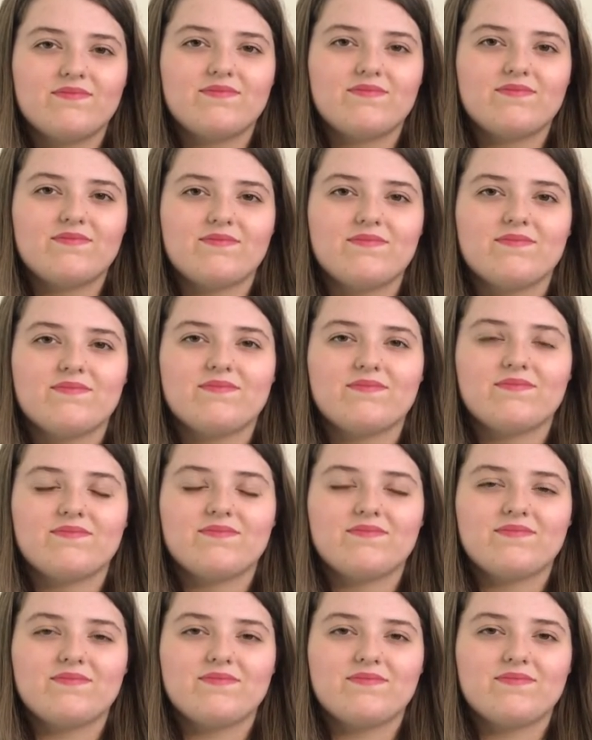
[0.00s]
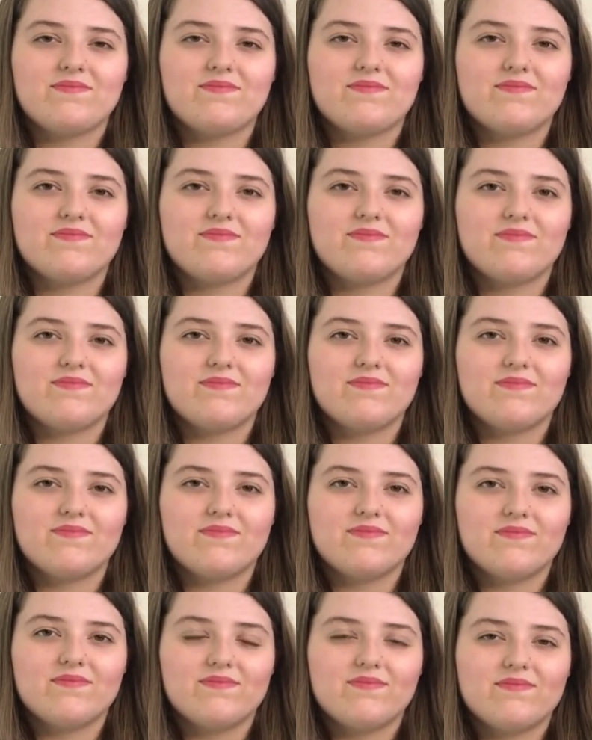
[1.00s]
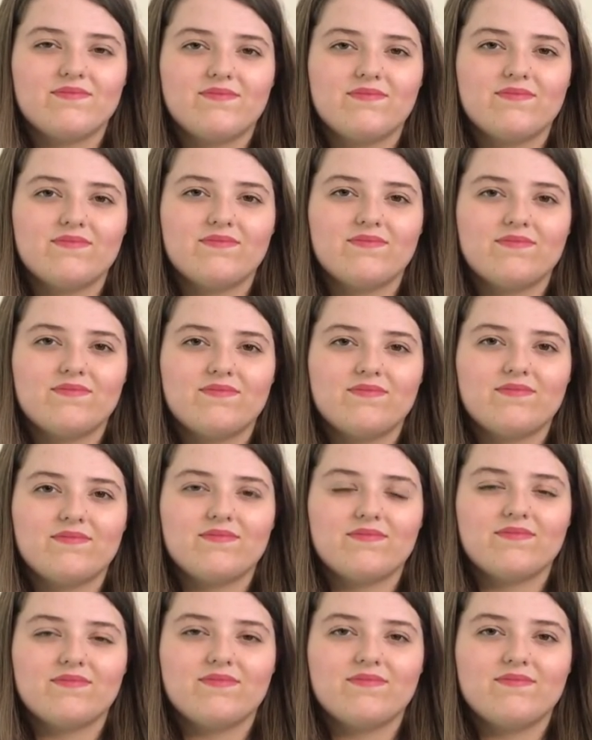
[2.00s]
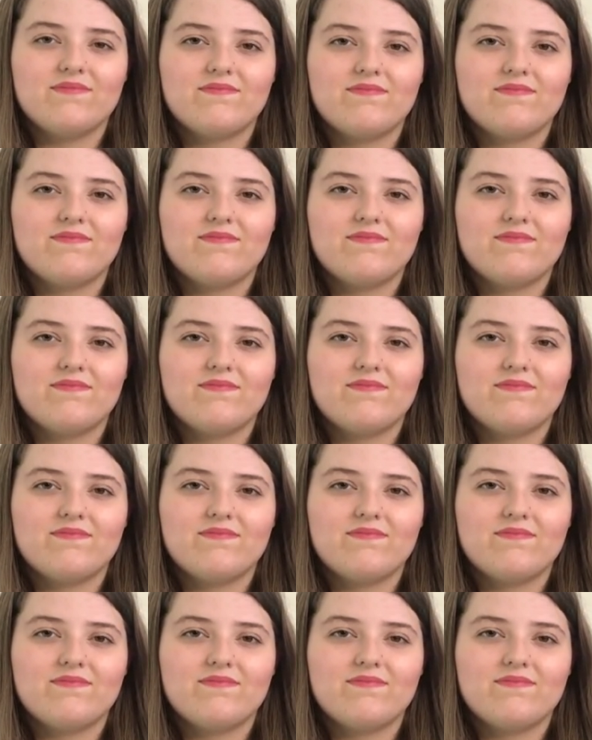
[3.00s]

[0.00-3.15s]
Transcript: This person isn't speaking.